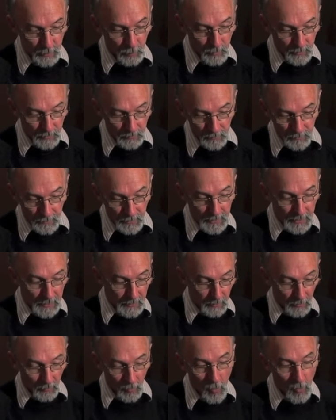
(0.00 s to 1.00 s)
with the
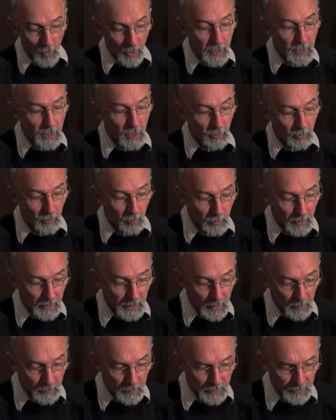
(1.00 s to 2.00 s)
long echo you would get
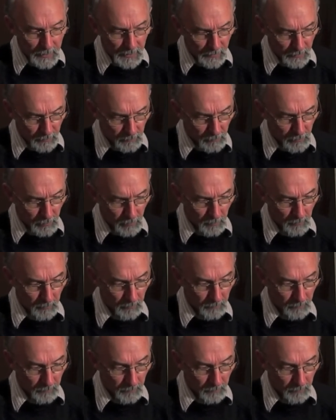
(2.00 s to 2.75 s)
up and down the room.